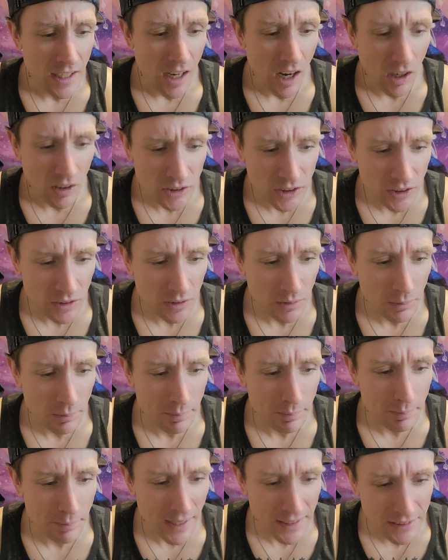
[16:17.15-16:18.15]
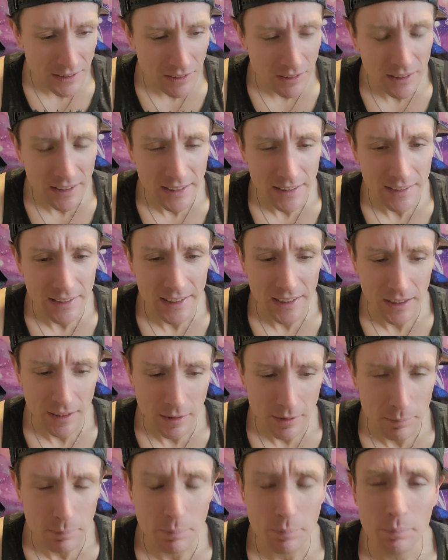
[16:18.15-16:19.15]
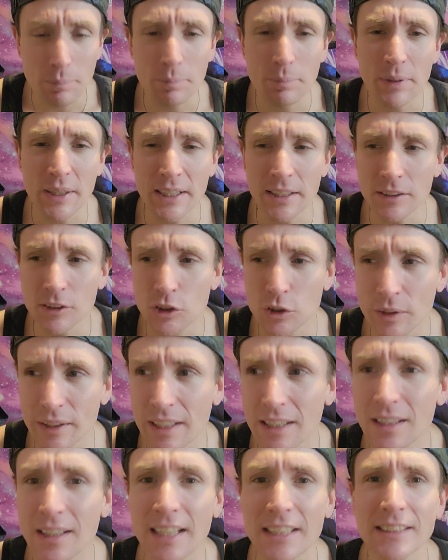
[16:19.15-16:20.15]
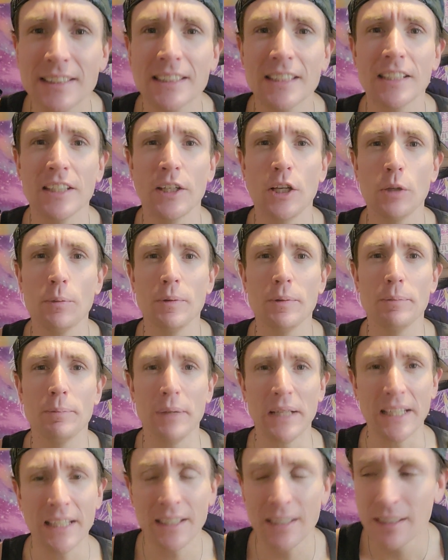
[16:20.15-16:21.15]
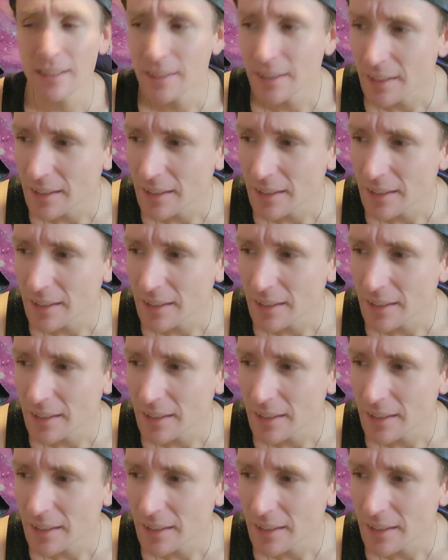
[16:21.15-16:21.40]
also mentally the being treated less than a human being